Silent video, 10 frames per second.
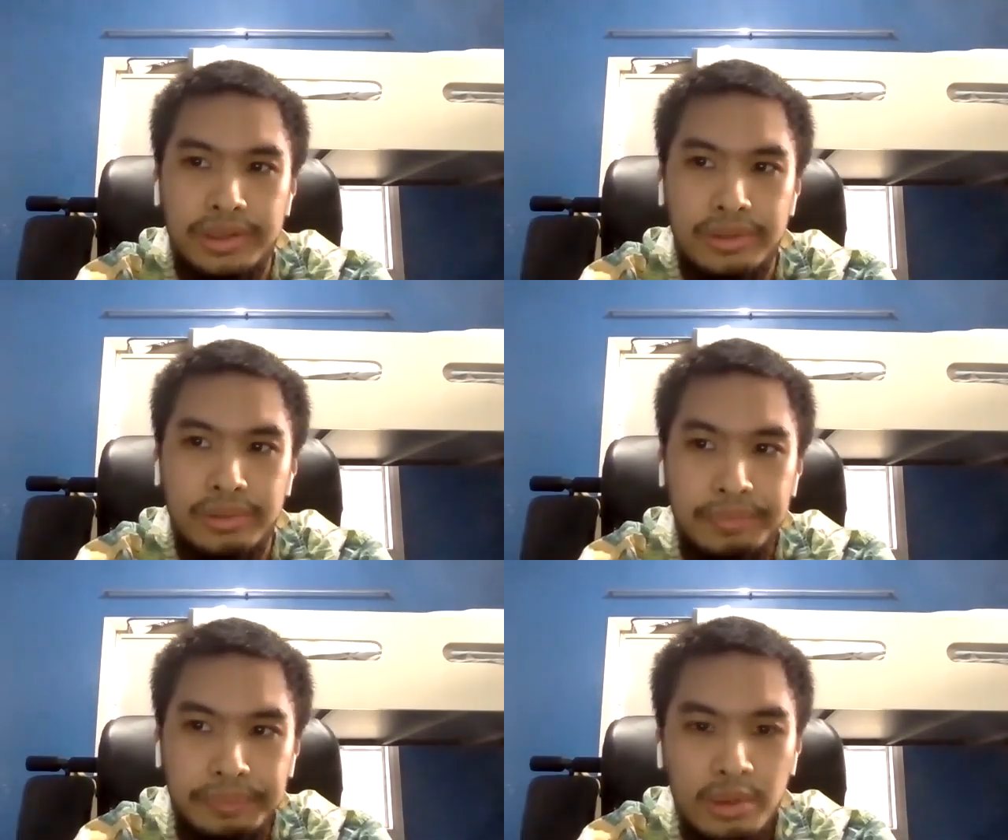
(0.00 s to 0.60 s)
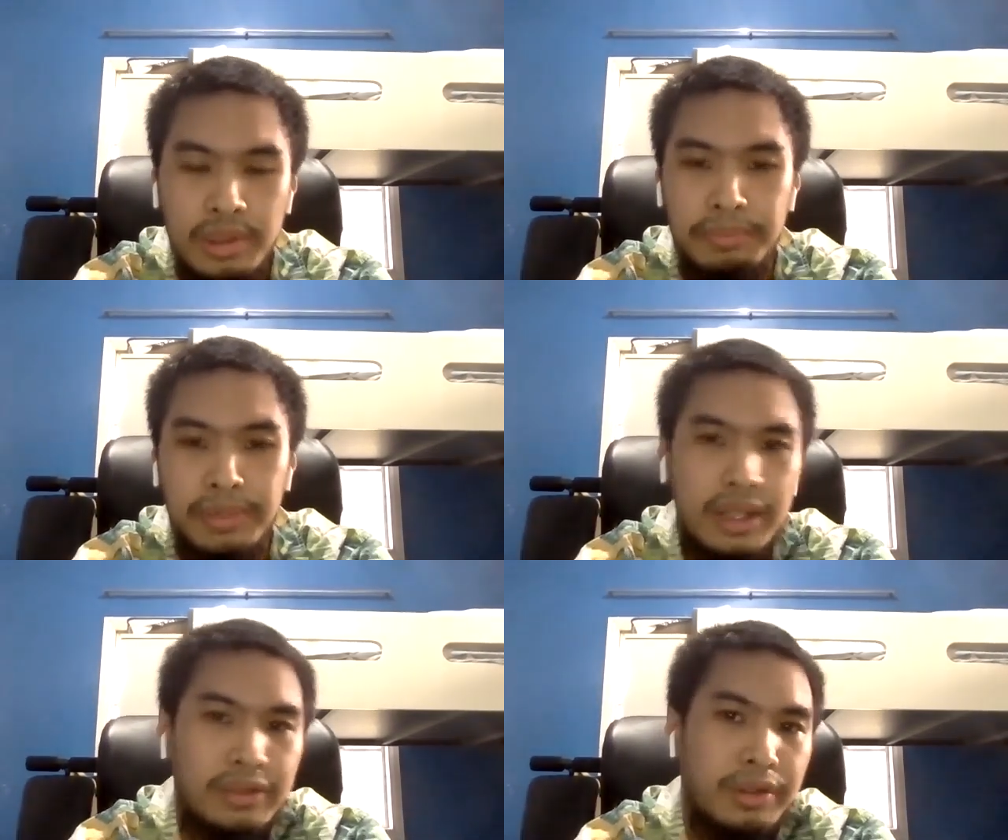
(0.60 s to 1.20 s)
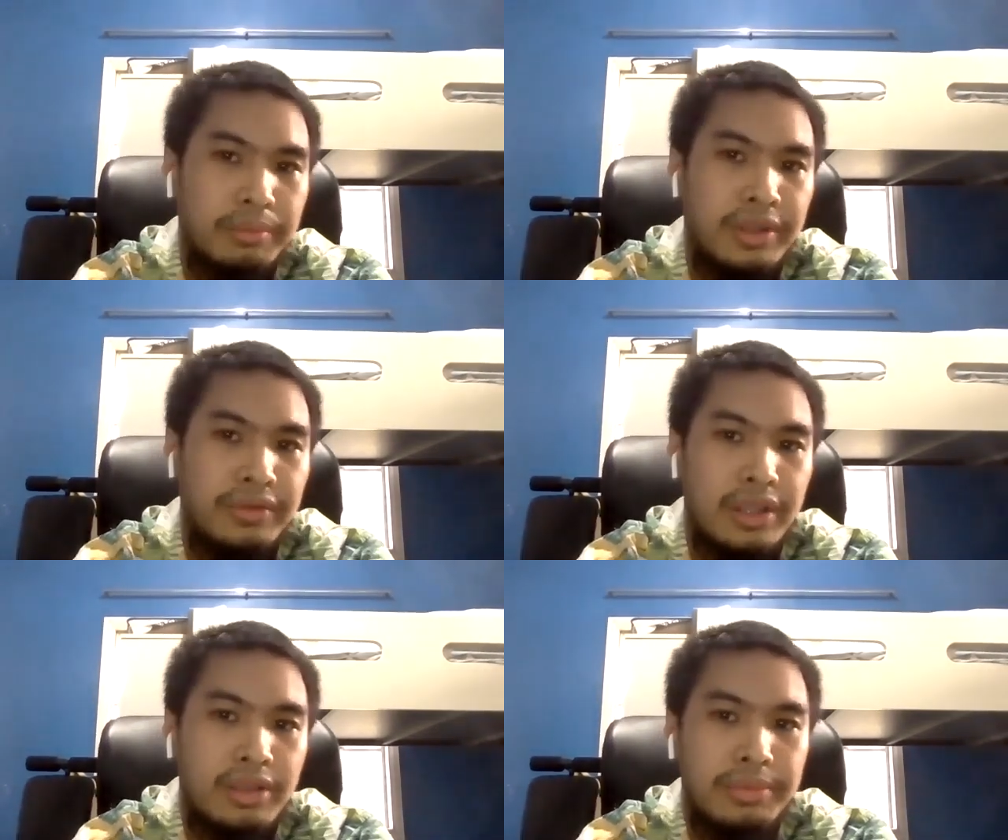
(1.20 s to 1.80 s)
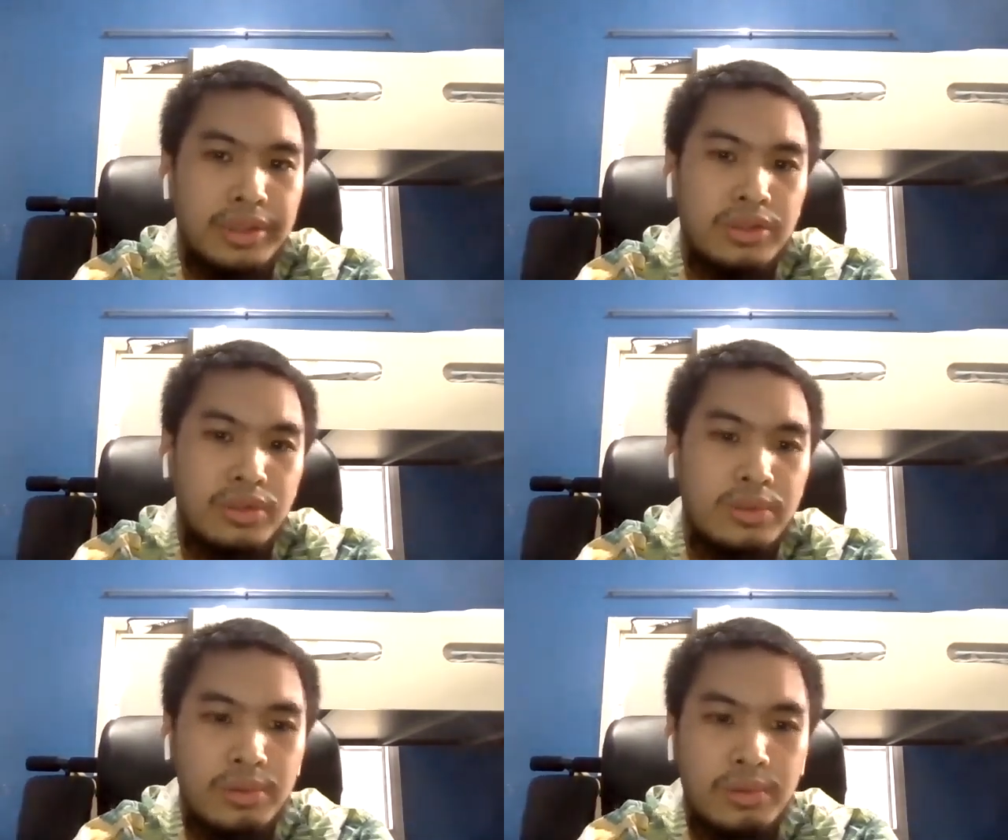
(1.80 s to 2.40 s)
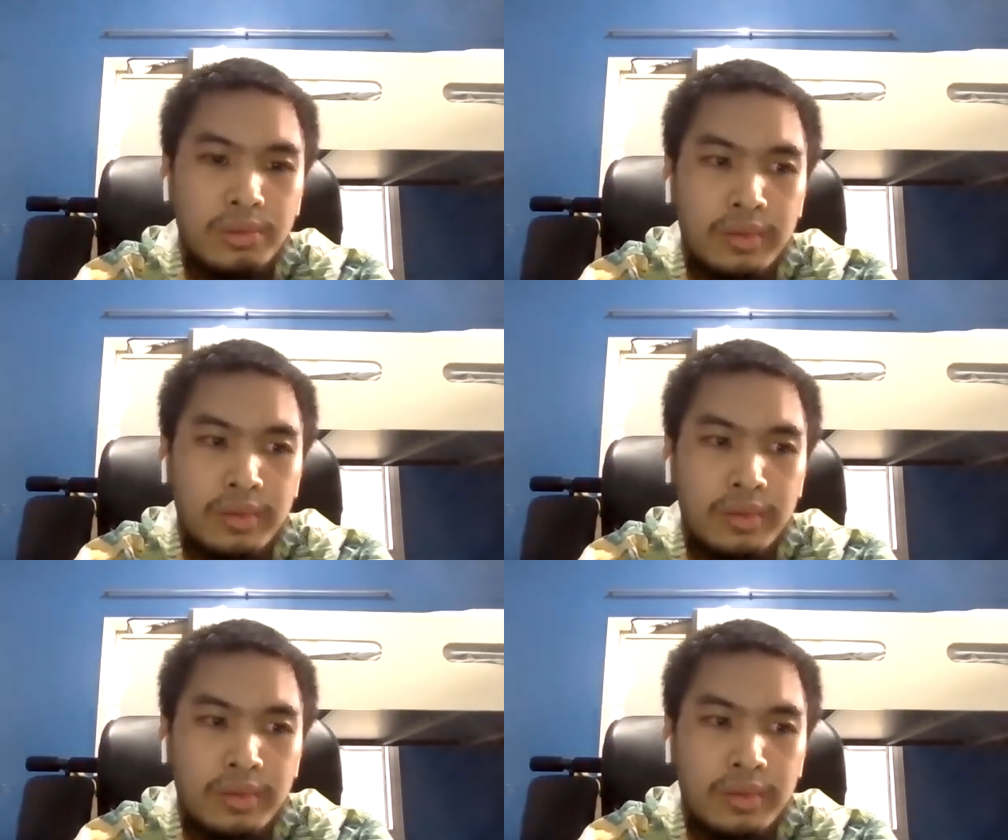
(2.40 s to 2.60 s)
So with platform developer two,